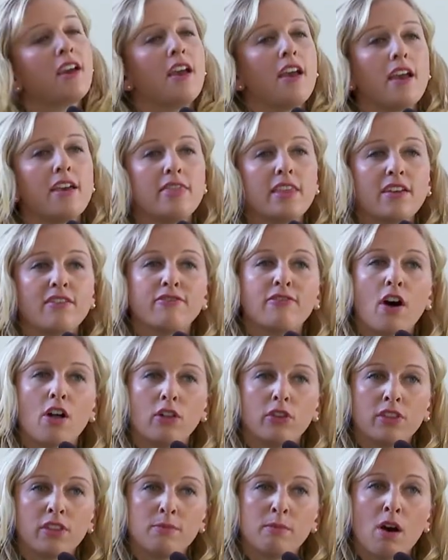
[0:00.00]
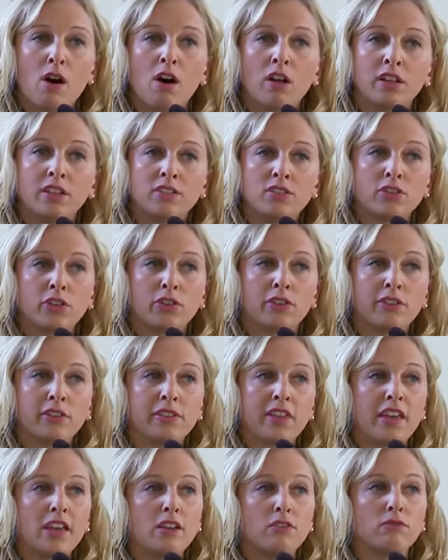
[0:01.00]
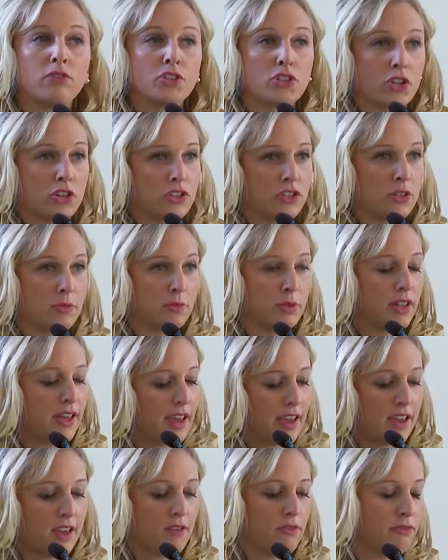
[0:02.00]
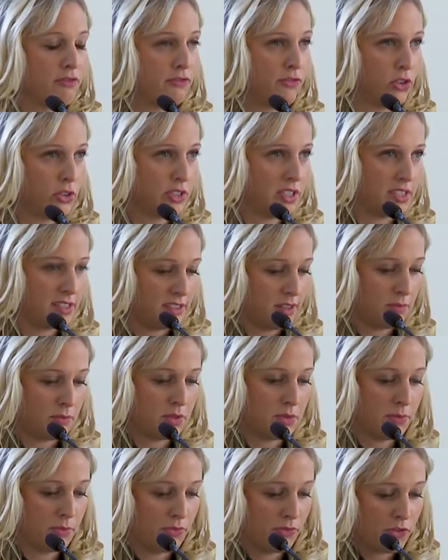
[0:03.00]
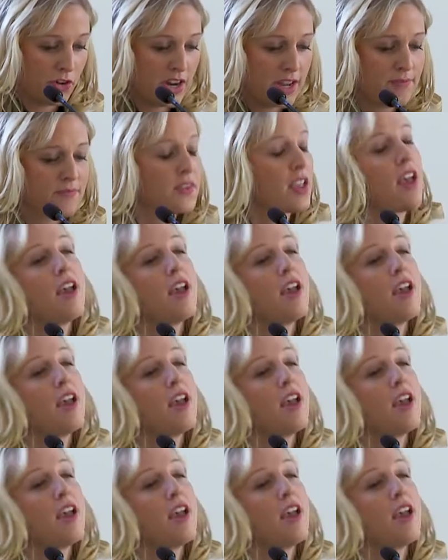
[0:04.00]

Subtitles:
and they followed them all until they returned to play fully symptom-free.